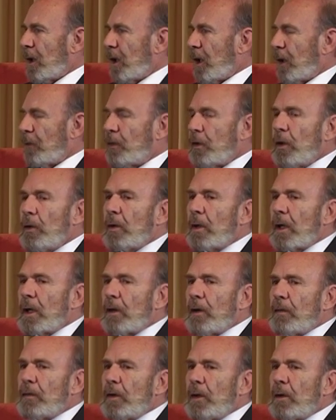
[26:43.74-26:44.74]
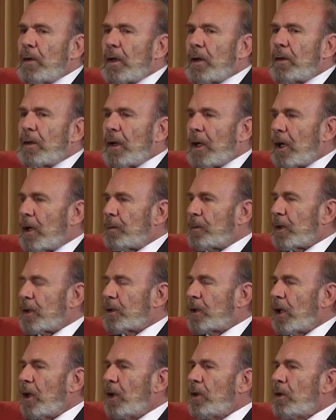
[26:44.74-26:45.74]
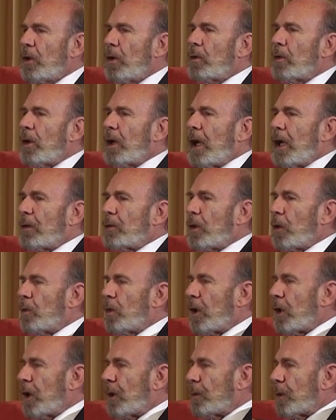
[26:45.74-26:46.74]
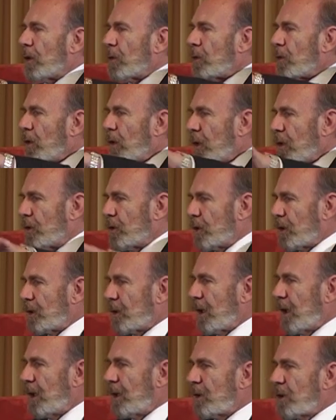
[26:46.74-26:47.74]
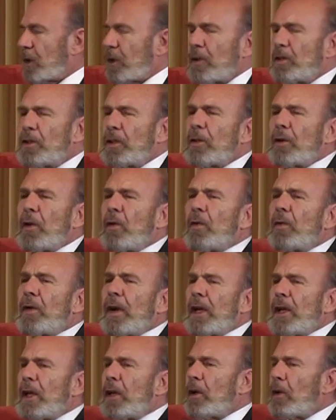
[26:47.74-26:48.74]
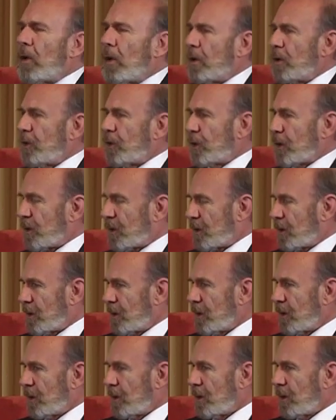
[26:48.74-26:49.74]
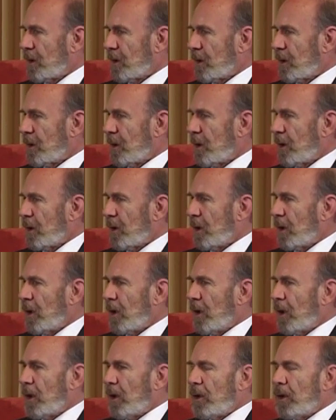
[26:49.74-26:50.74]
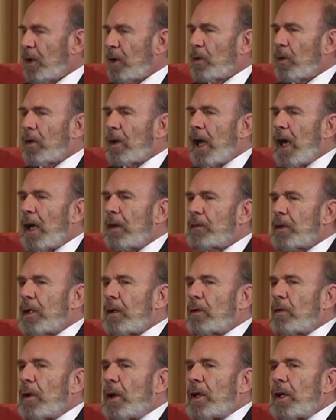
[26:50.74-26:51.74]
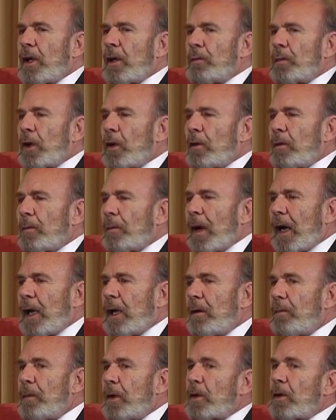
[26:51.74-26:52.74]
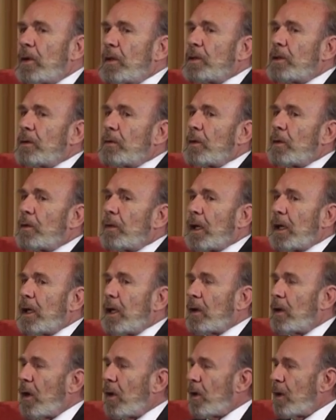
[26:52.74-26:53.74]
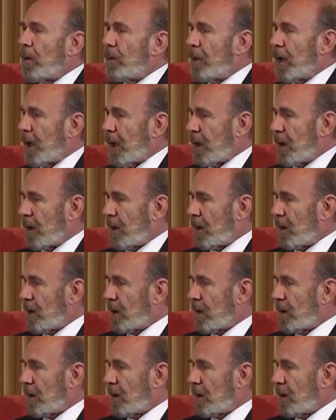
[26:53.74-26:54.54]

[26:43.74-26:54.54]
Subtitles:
If you're a therapist, you don't have to worry about consciousness because you're already conscious. You don't have to worry about mind because you've already got a mind.